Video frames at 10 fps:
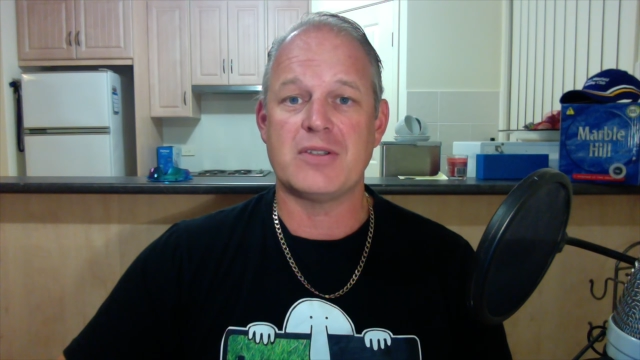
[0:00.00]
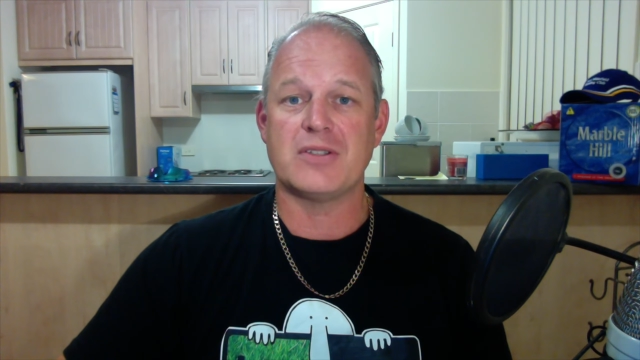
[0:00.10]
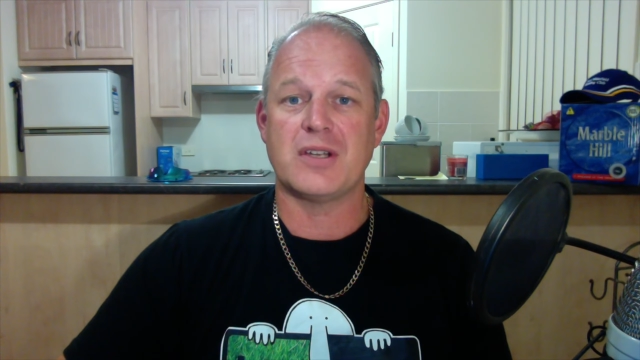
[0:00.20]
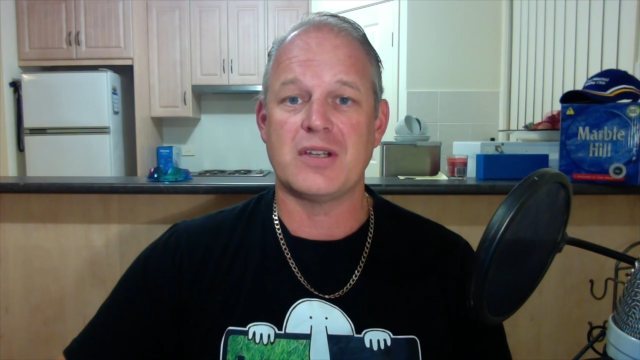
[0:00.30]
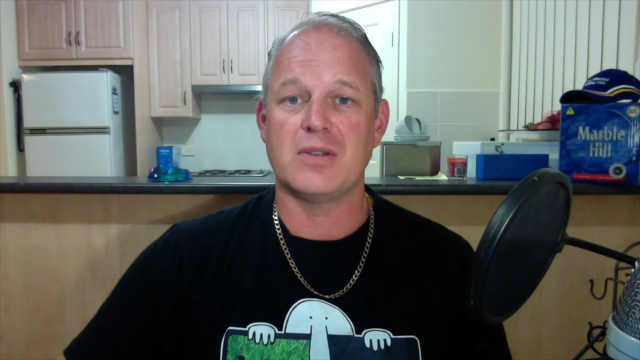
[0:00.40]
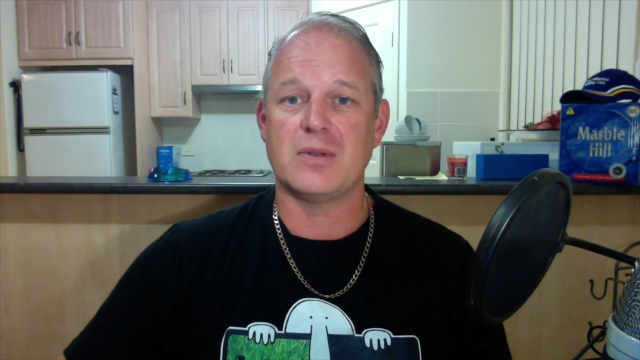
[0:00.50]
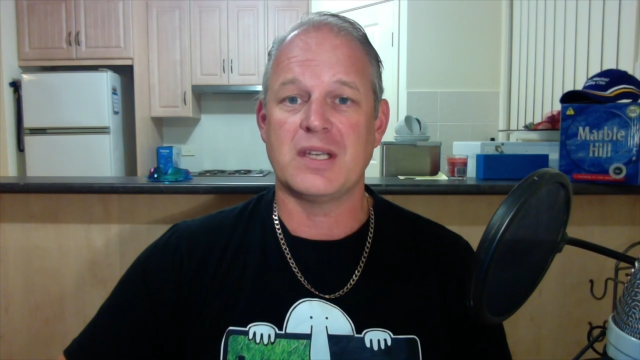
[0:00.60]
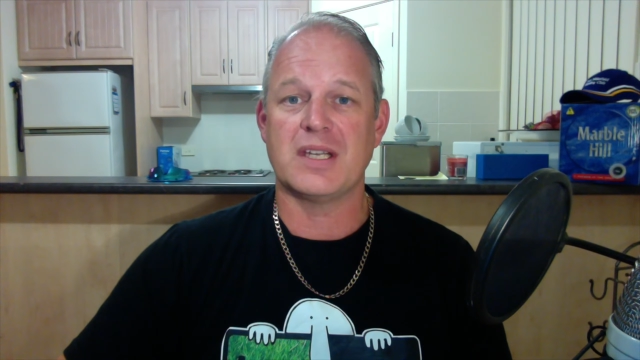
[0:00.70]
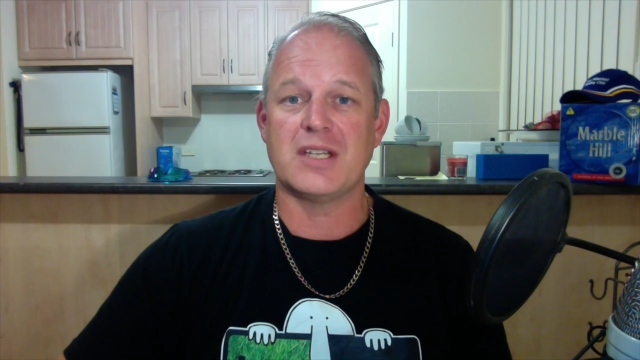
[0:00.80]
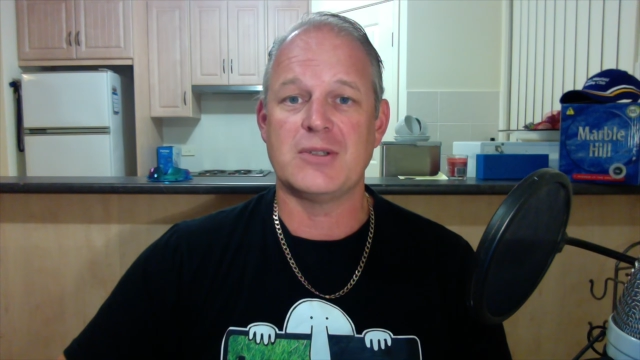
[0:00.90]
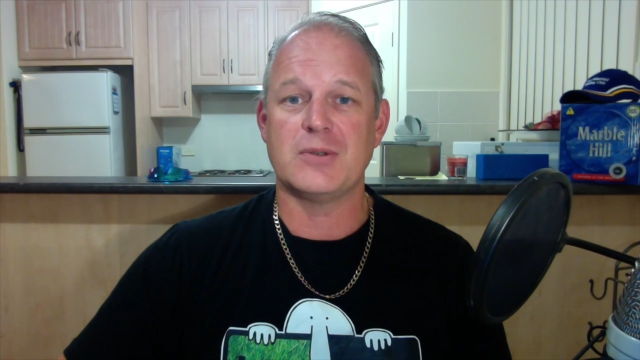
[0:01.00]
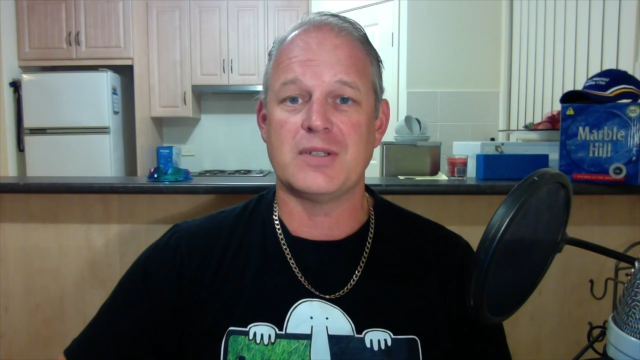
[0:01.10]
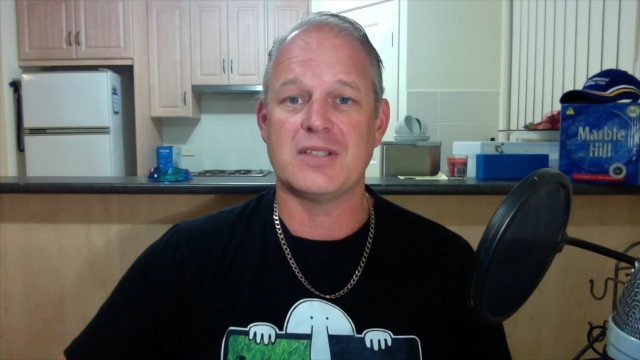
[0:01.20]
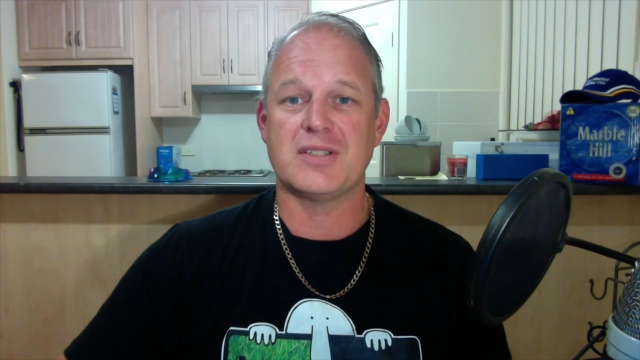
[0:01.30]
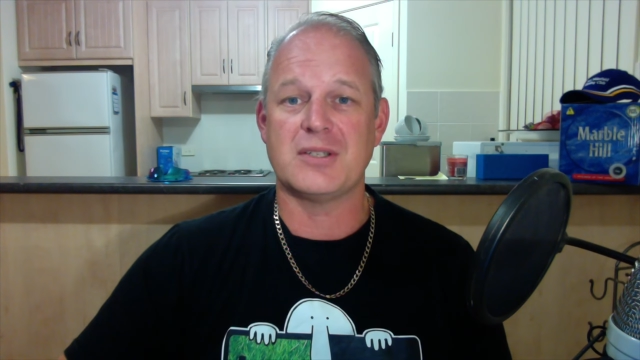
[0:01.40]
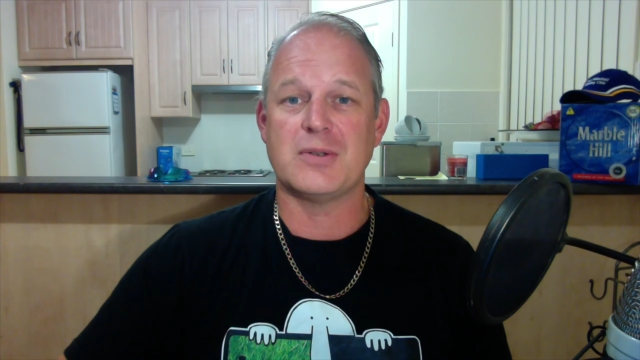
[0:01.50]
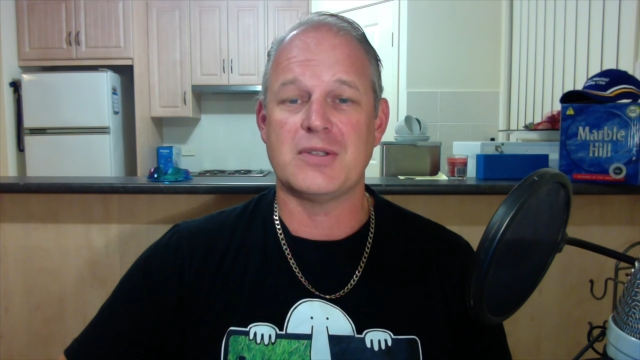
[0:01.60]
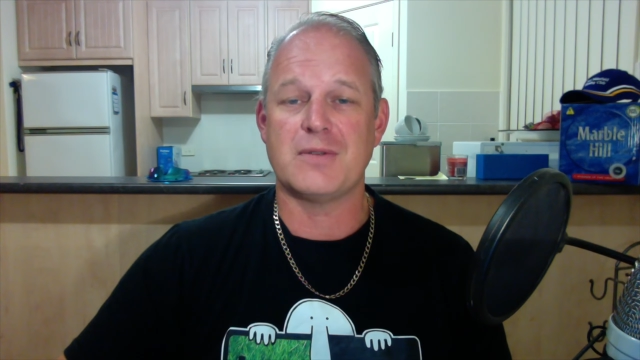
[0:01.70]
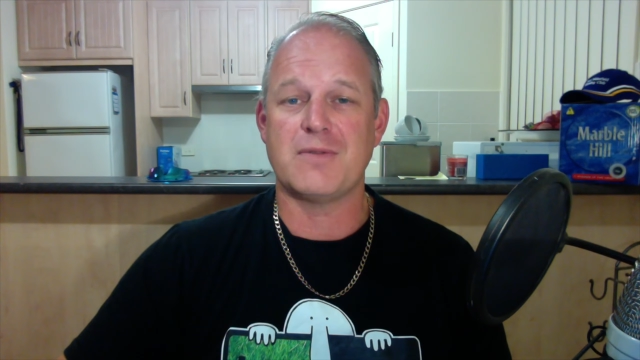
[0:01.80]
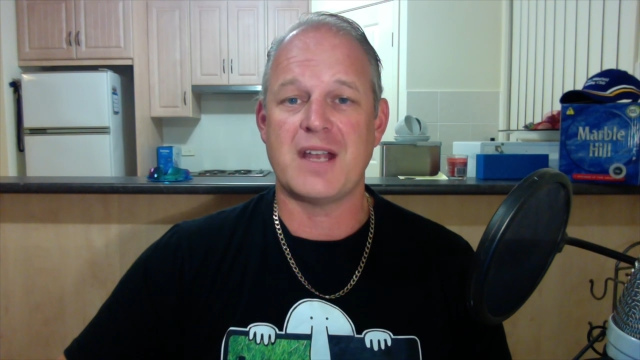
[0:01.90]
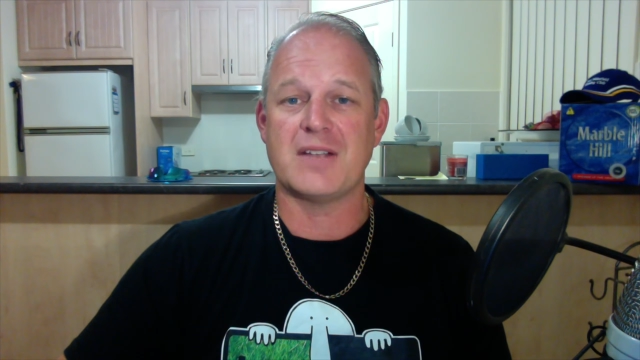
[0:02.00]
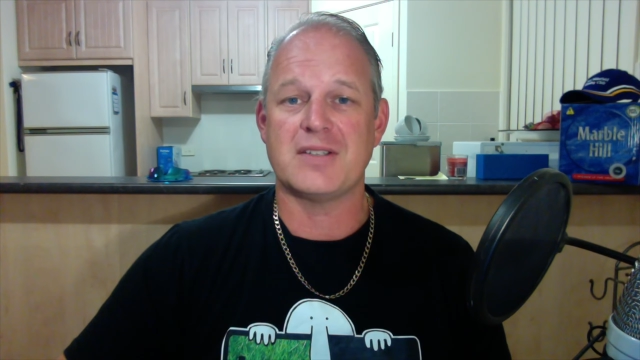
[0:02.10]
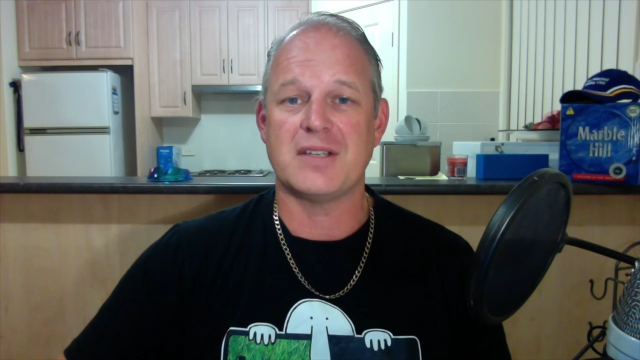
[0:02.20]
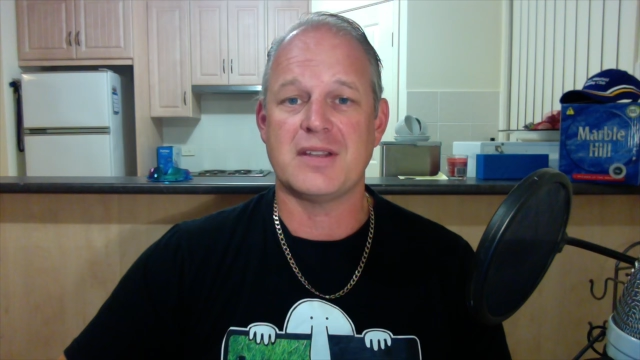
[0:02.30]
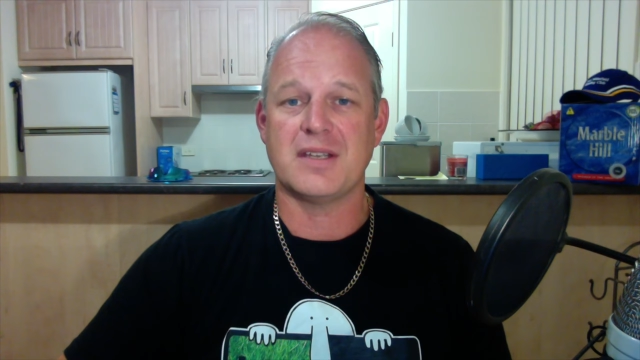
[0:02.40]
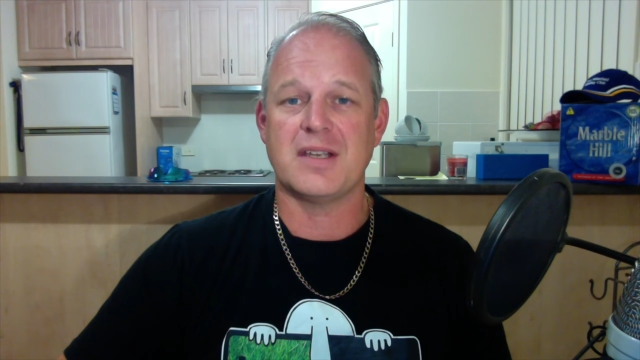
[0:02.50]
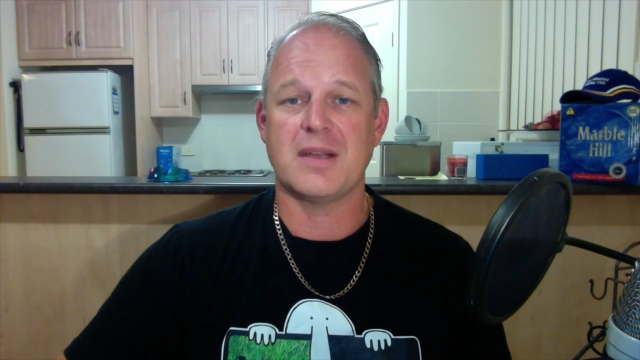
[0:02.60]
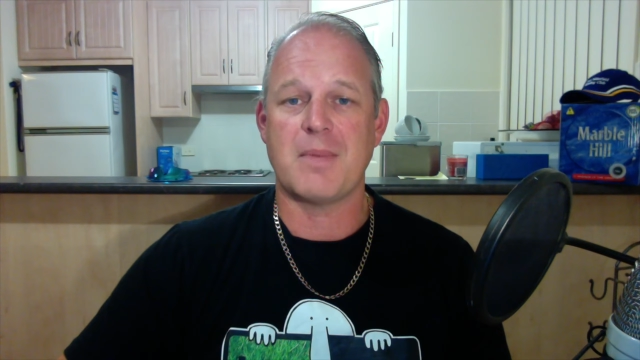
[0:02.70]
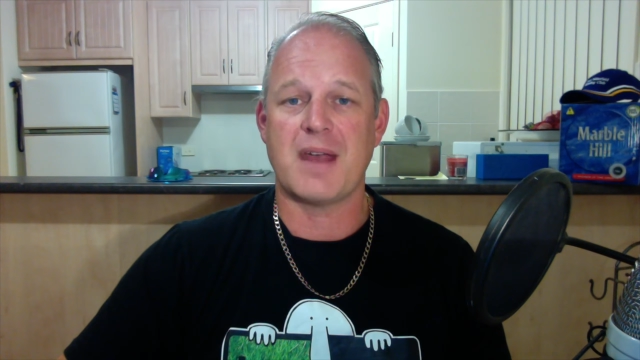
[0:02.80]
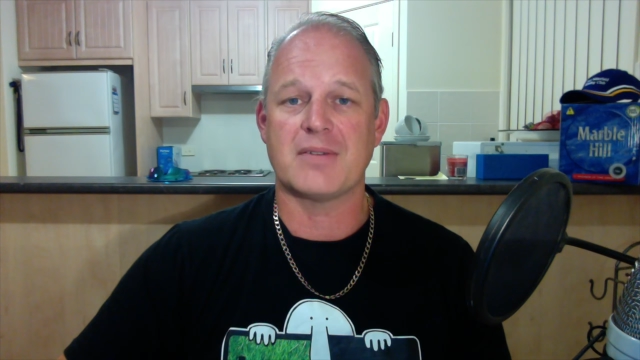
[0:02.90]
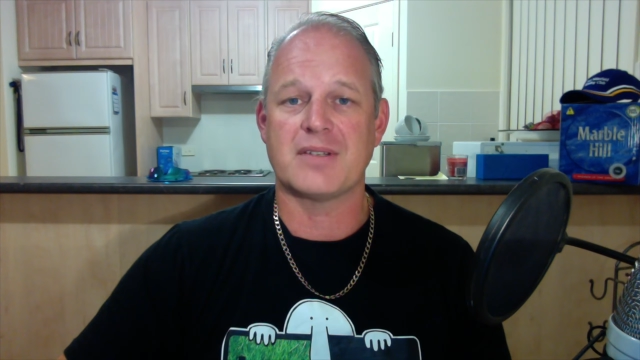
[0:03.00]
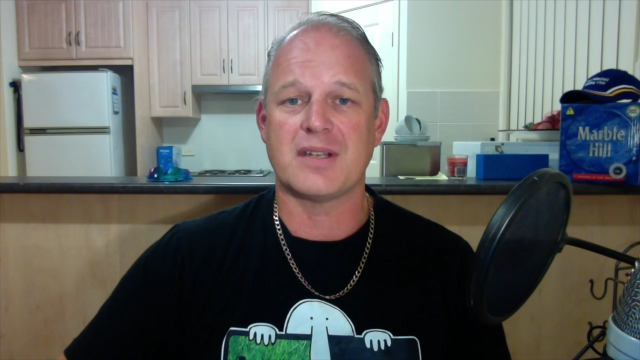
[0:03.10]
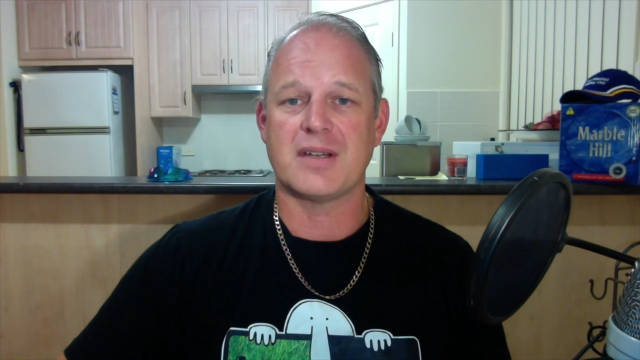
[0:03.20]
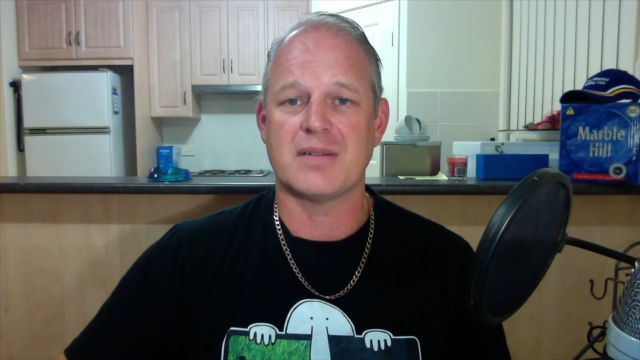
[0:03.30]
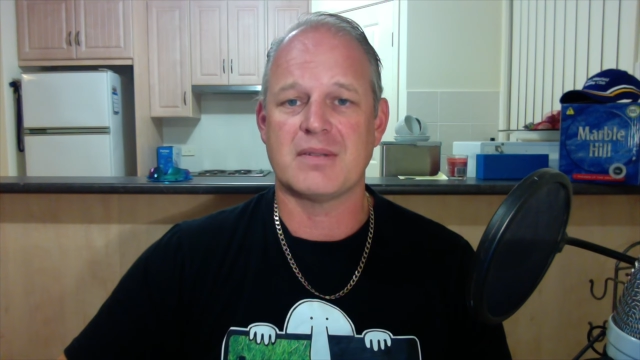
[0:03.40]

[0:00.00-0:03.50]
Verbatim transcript: So you're looking into it, and it's tickled your fancy, you're thinking about uh,